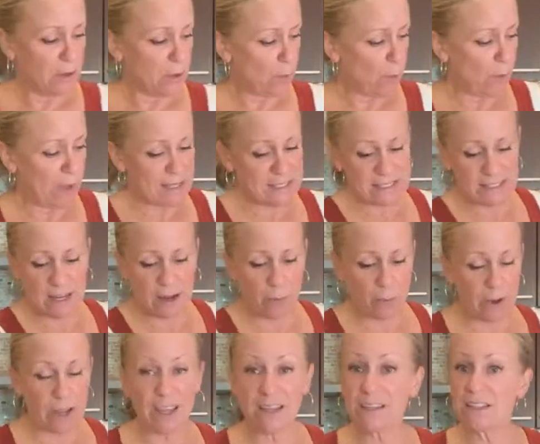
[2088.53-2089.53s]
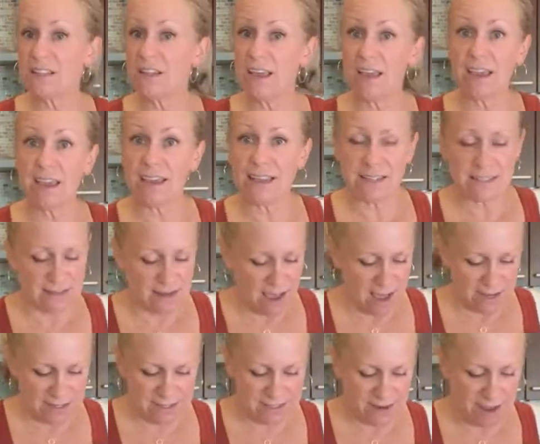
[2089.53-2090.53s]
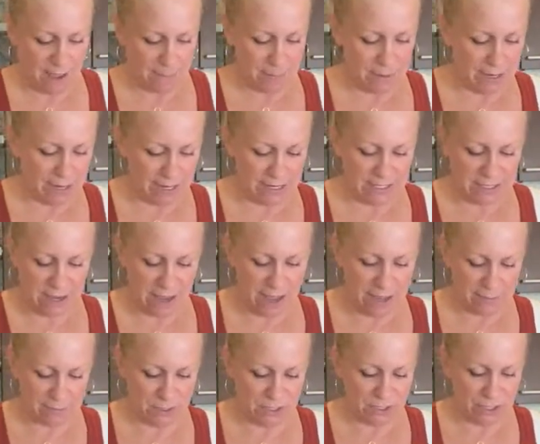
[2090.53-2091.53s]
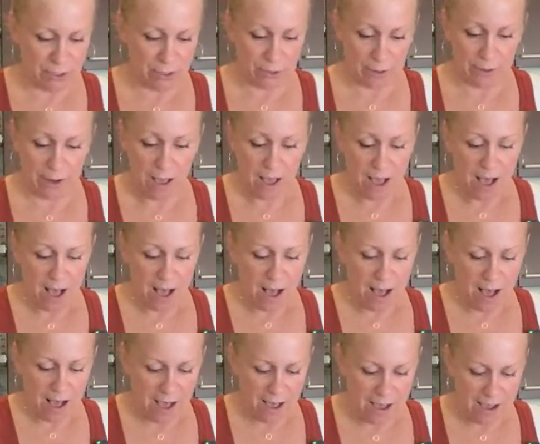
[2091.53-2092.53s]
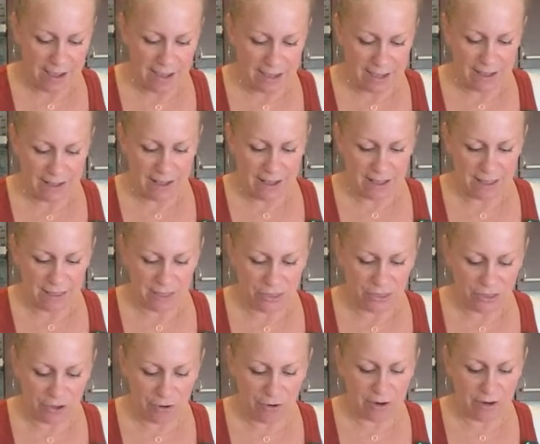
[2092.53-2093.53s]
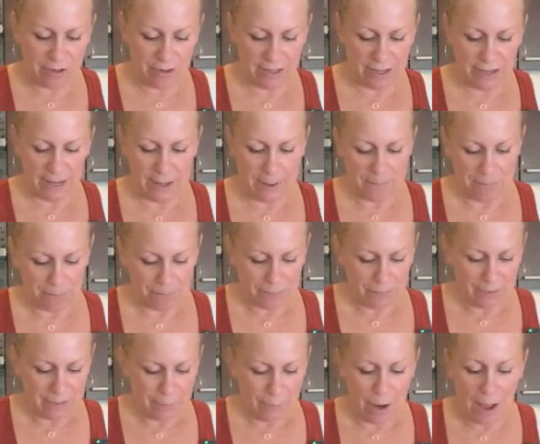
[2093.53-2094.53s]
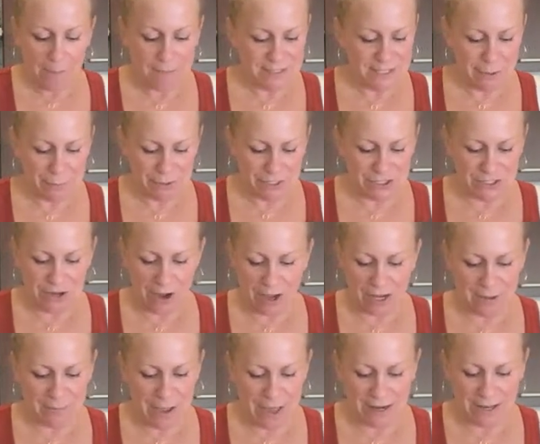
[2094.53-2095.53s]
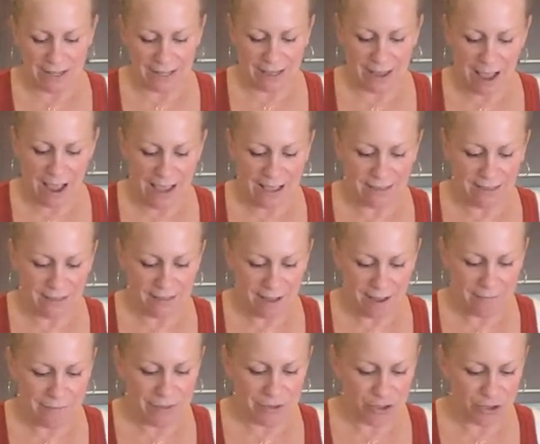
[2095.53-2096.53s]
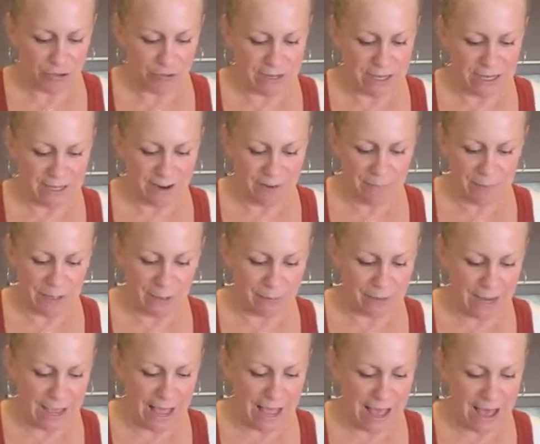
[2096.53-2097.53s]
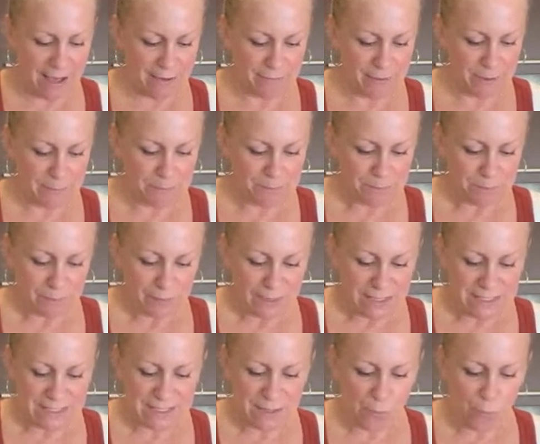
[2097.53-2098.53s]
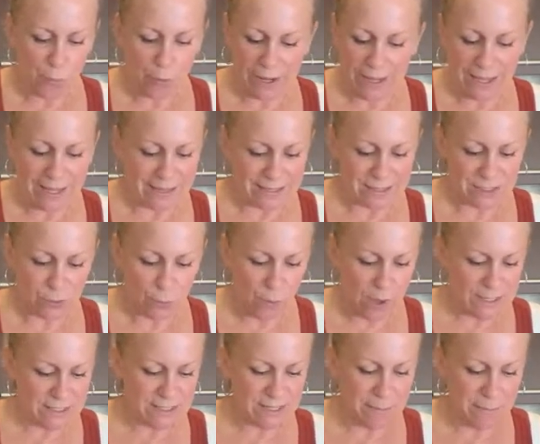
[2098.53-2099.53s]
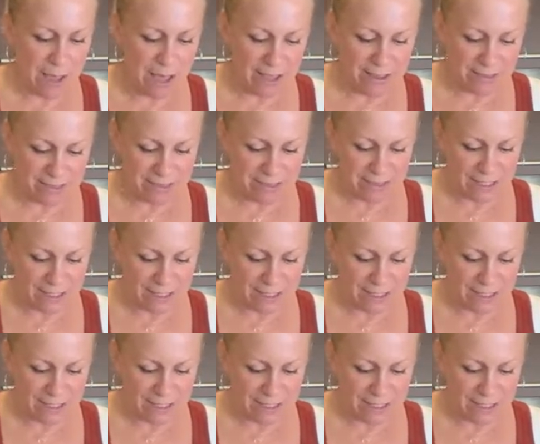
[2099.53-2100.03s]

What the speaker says: Wednesday wings thing is not stopping anytime soon. I thoroughly, Hubs and I were just talking about it, like I love the treat of being able to have some wings once a month.